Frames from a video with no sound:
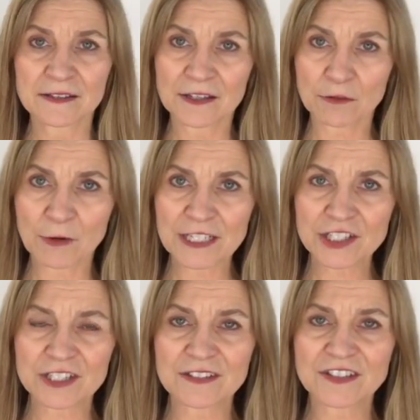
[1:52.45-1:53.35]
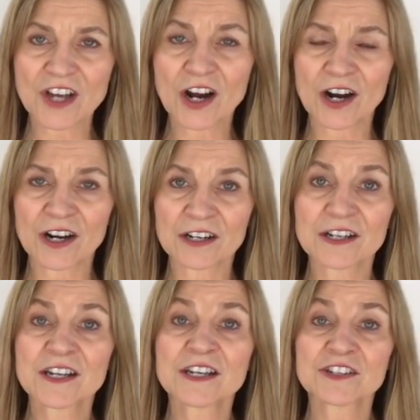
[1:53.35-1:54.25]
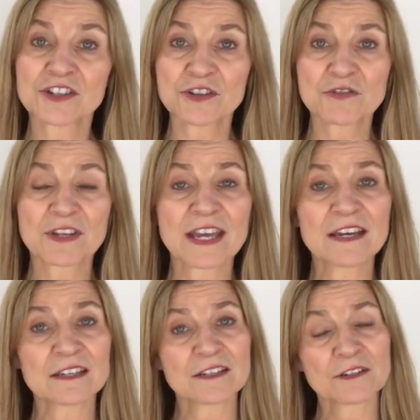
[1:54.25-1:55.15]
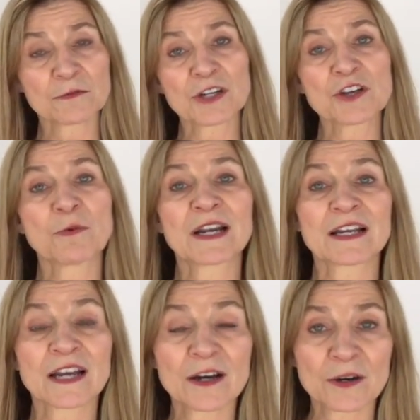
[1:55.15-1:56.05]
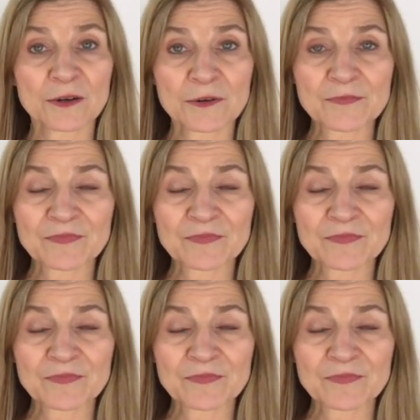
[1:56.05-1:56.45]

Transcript: The questions are, do you get where you want to go?